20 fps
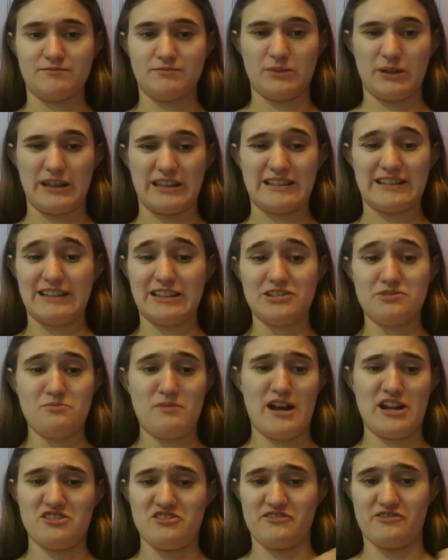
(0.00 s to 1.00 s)
Like, it doesn't
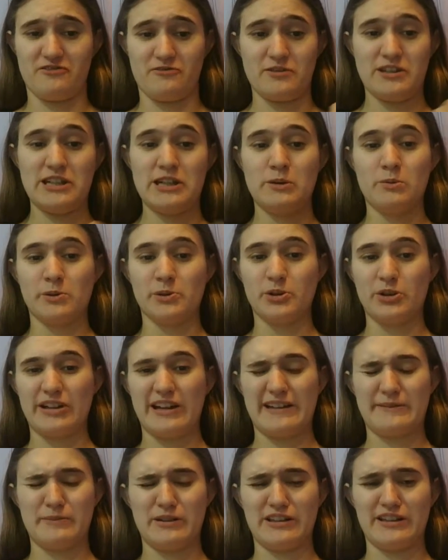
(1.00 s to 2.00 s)
matter. We would look at
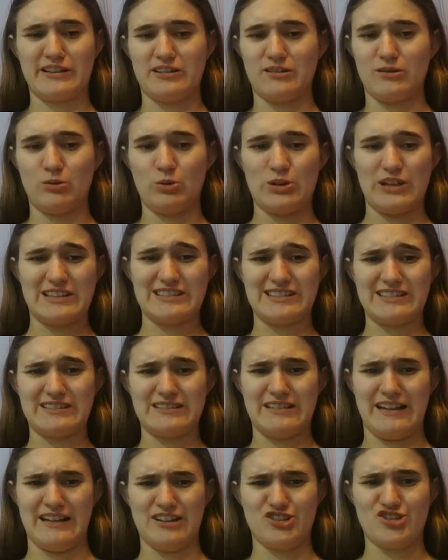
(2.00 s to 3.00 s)
it and be like, no, that's
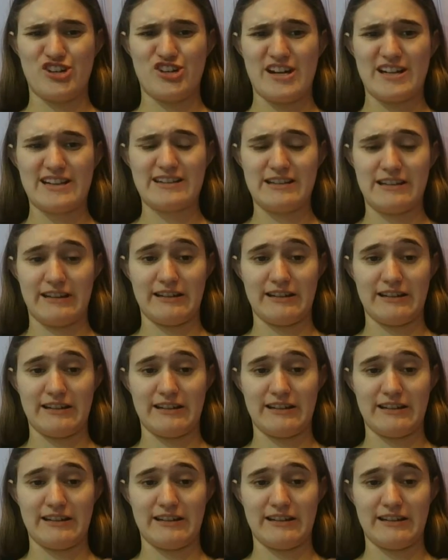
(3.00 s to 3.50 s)
not a dragon.